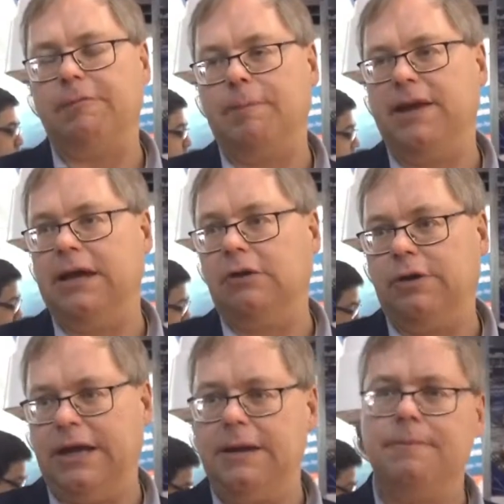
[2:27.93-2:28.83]
the
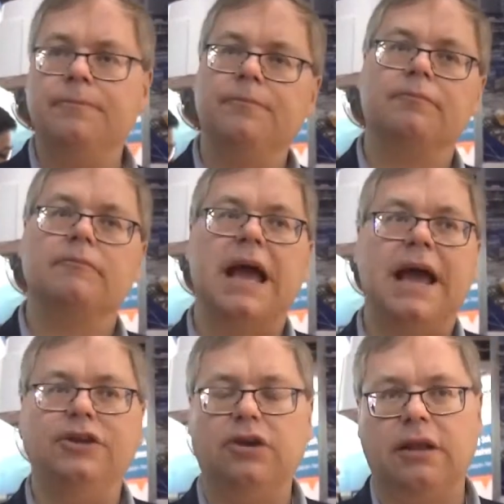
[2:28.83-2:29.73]
PoE,
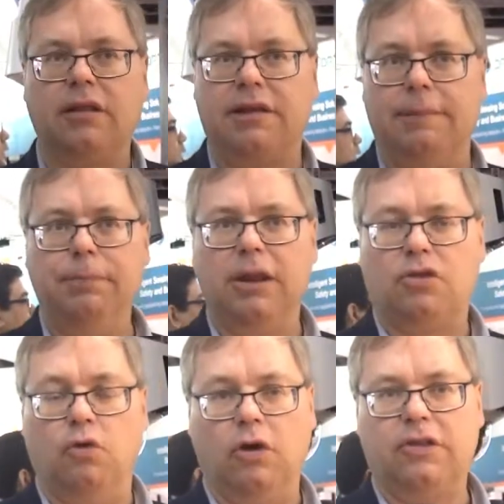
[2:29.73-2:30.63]
and you can simply
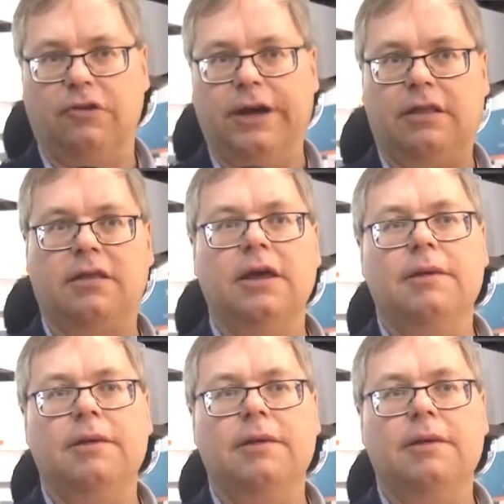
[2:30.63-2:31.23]
talk to it